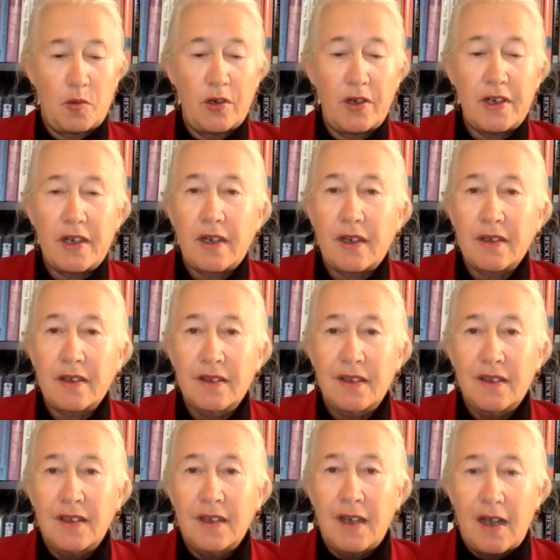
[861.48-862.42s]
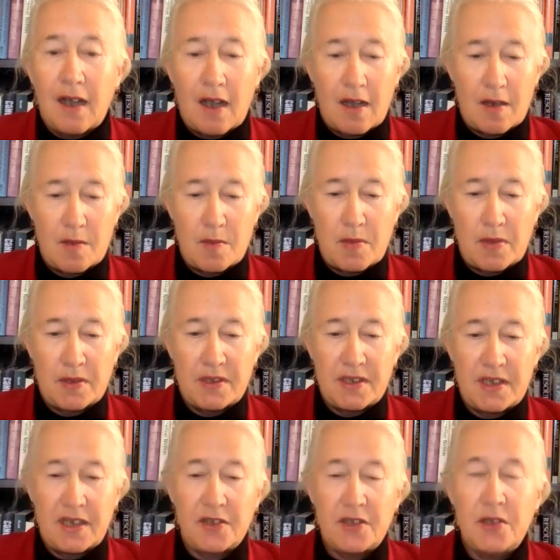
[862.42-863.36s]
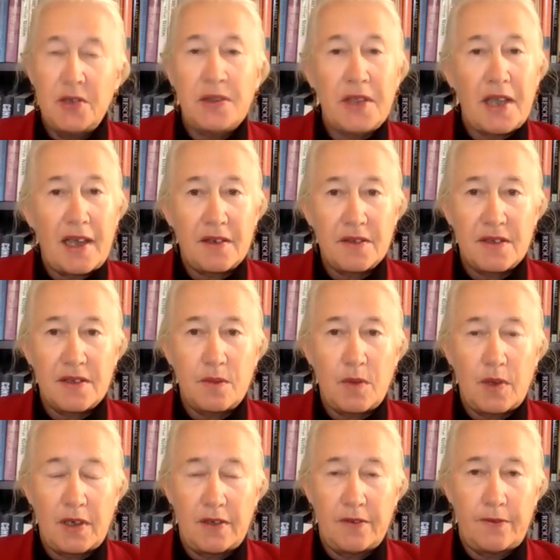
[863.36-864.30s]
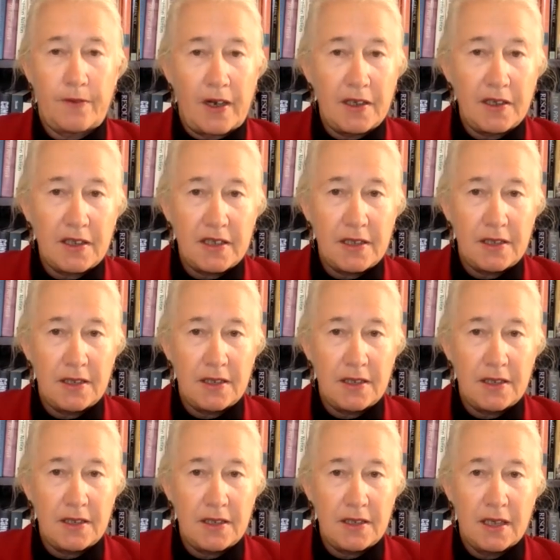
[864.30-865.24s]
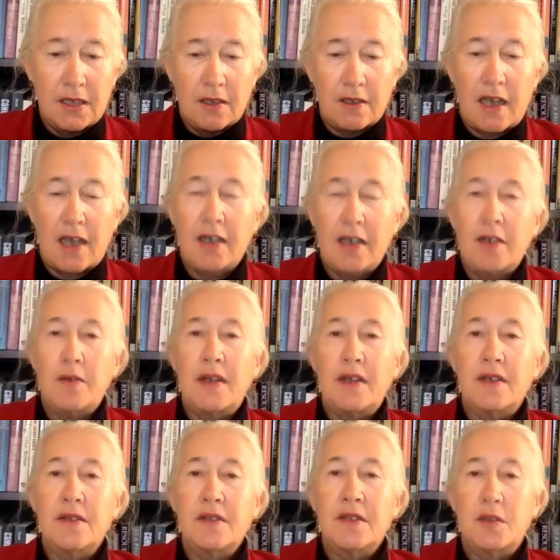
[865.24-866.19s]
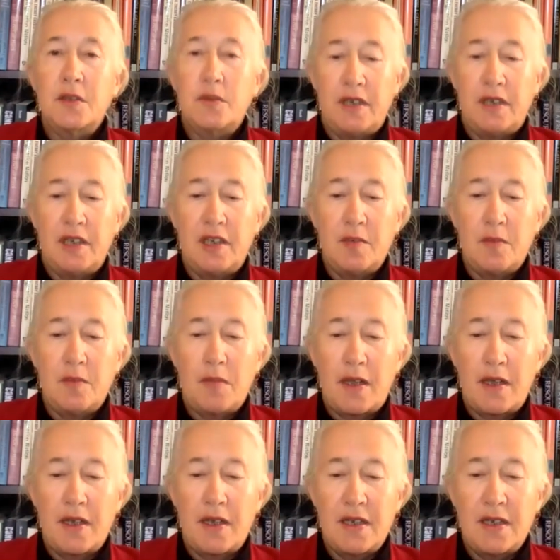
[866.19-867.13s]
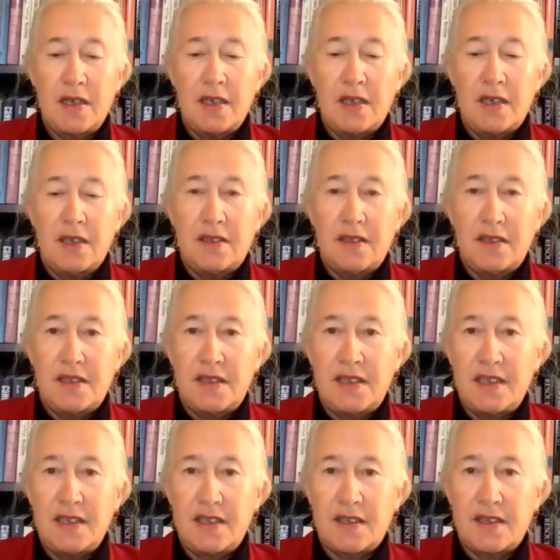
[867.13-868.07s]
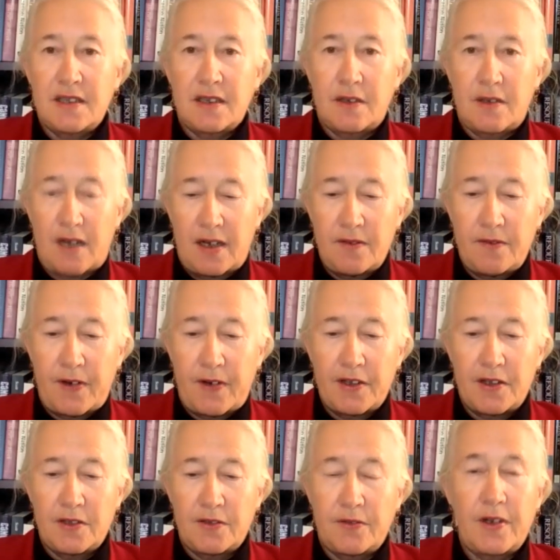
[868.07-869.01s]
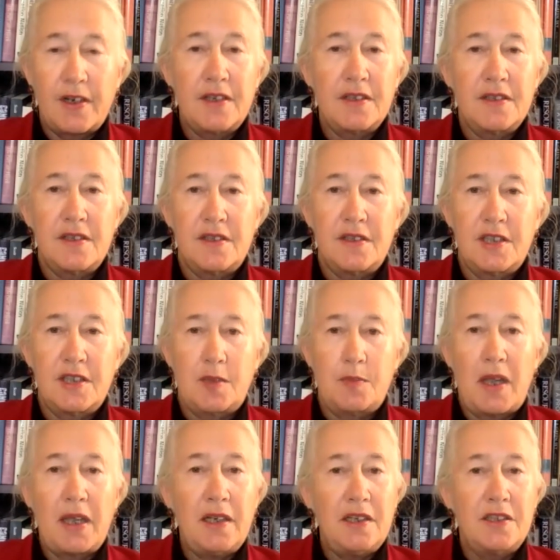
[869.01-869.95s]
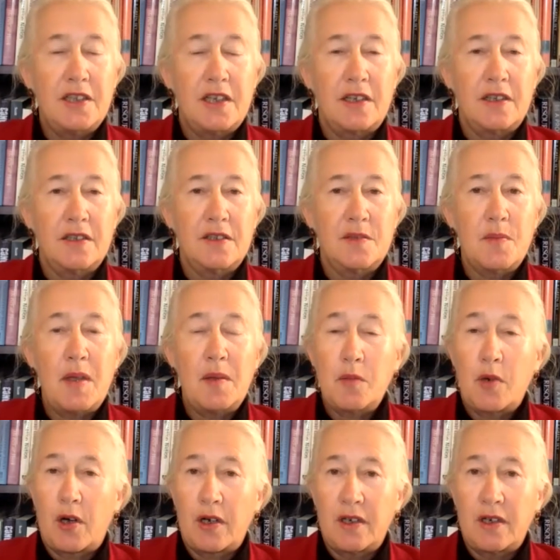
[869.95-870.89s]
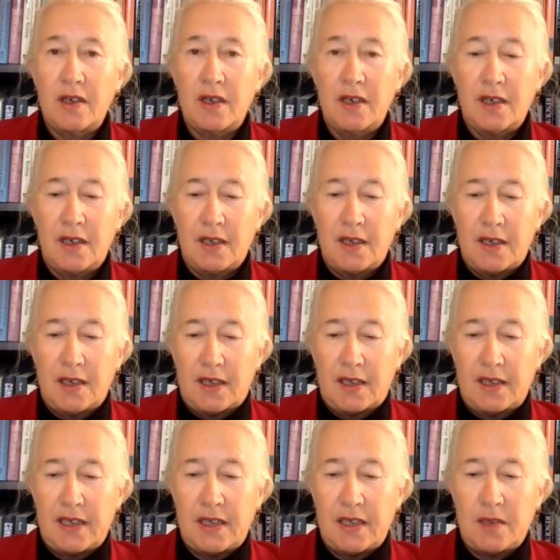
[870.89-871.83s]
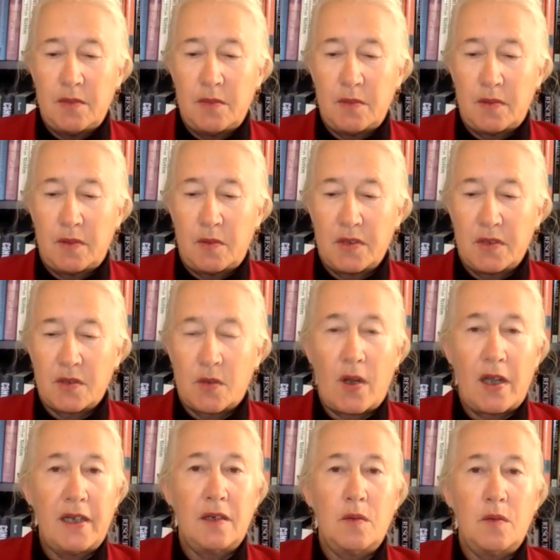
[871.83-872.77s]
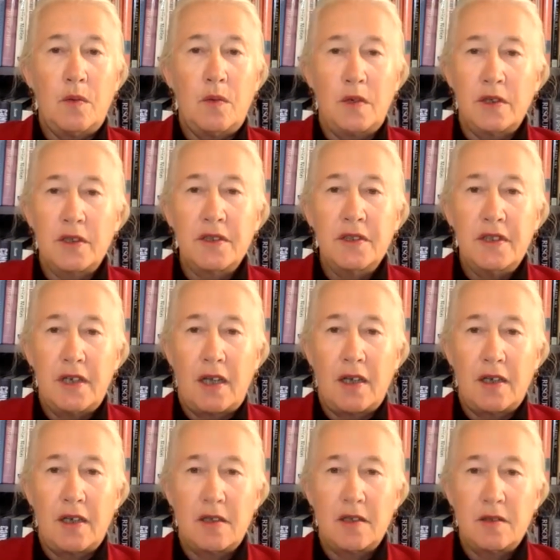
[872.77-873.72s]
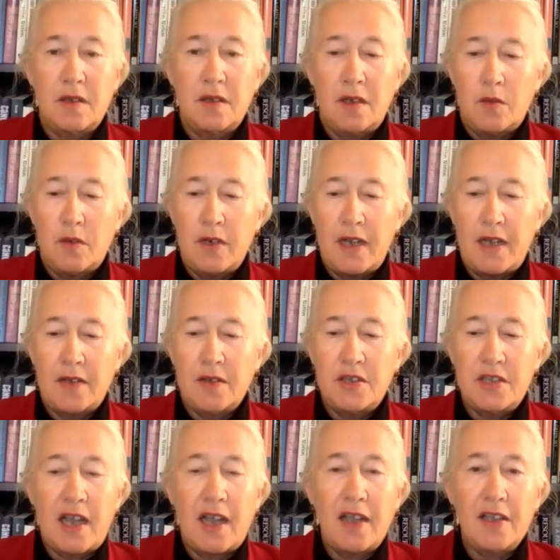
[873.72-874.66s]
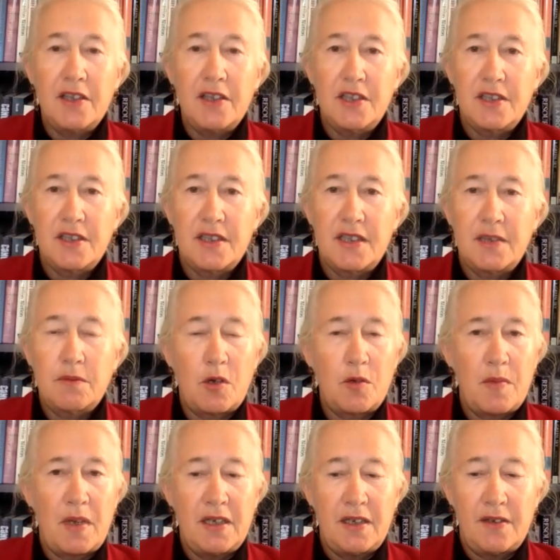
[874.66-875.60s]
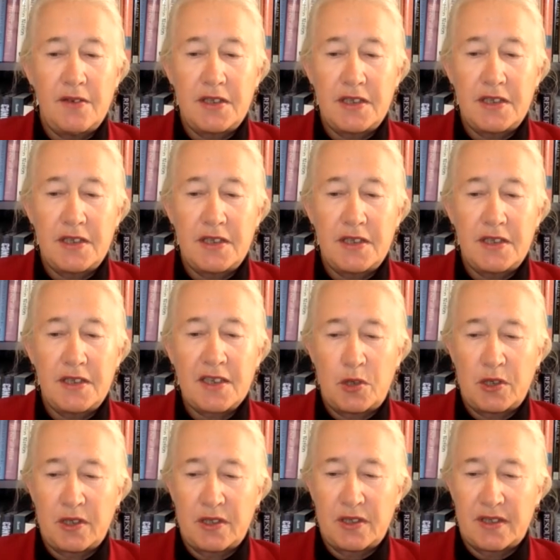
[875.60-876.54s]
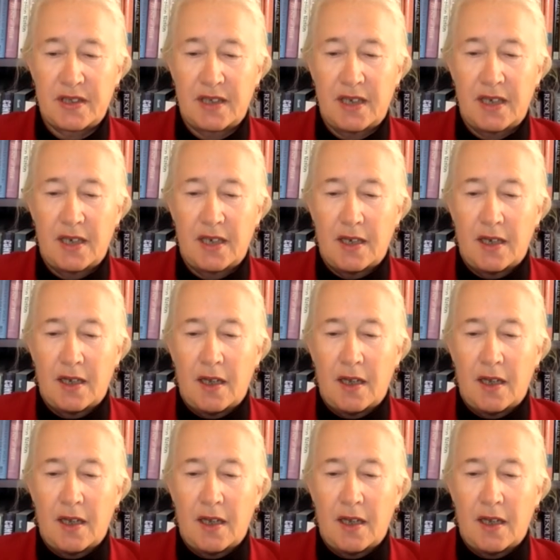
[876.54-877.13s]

worrying um, until two thousand, when I finally got around to reading my deceased grandfather, Francis J. Pettyjohn's memoir. And he was quite a world uh, renowned geologist. He wrote many of the textbooks.